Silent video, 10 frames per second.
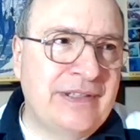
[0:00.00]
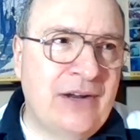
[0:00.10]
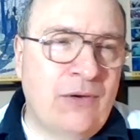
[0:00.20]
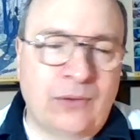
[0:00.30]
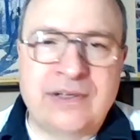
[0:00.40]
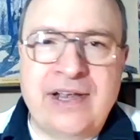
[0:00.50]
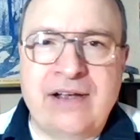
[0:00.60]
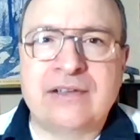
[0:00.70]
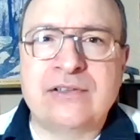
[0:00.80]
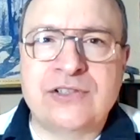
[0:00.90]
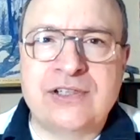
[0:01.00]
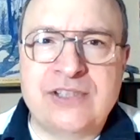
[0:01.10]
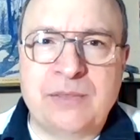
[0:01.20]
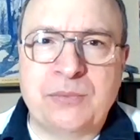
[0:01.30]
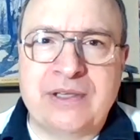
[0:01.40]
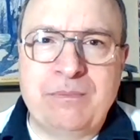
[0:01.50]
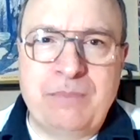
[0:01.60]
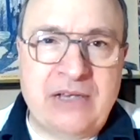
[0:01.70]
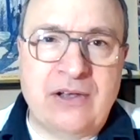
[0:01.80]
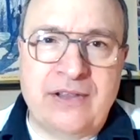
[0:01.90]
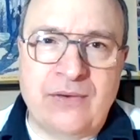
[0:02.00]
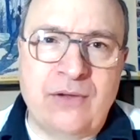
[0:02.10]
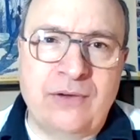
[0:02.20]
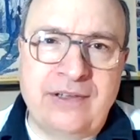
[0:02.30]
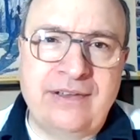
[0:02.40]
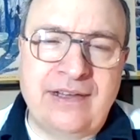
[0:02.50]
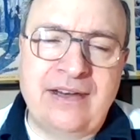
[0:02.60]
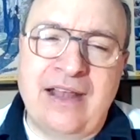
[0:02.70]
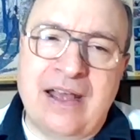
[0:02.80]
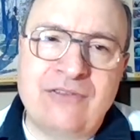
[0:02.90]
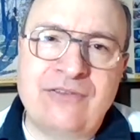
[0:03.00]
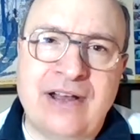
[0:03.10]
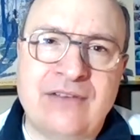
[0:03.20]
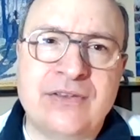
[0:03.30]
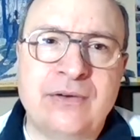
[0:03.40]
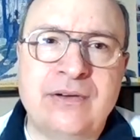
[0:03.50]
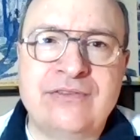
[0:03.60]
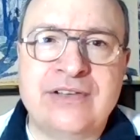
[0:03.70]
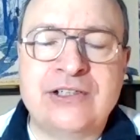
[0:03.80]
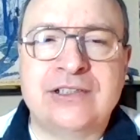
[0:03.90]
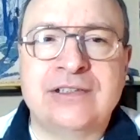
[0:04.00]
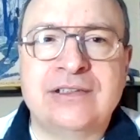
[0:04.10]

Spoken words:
older characters to simply be on their own and have their own adventure.